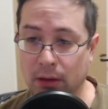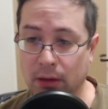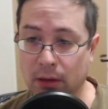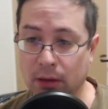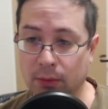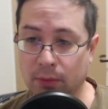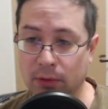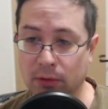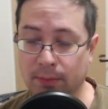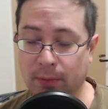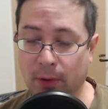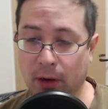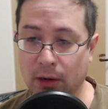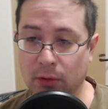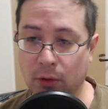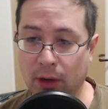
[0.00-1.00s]
He wins a
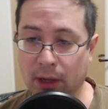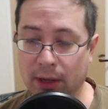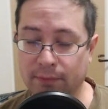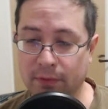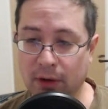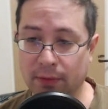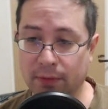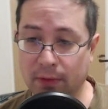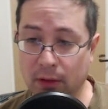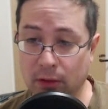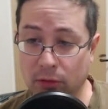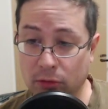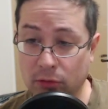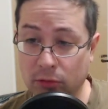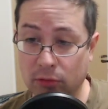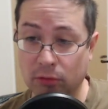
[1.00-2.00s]
pawn. Oh, no, I got
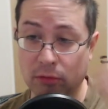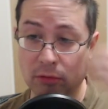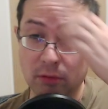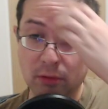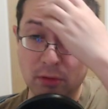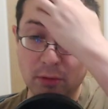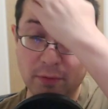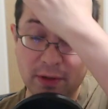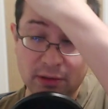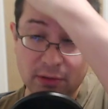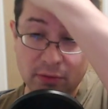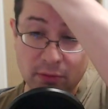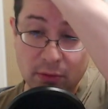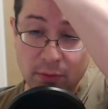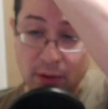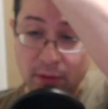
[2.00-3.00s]
this. No, that
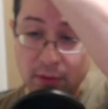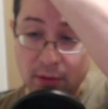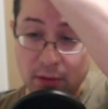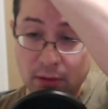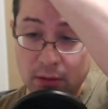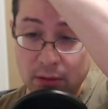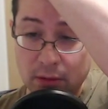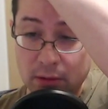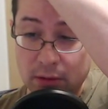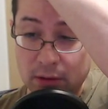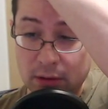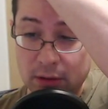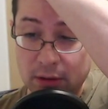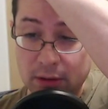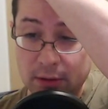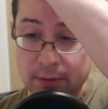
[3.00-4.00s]
didn't do anything.
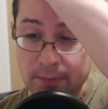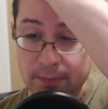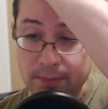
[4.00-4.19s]
Yeah,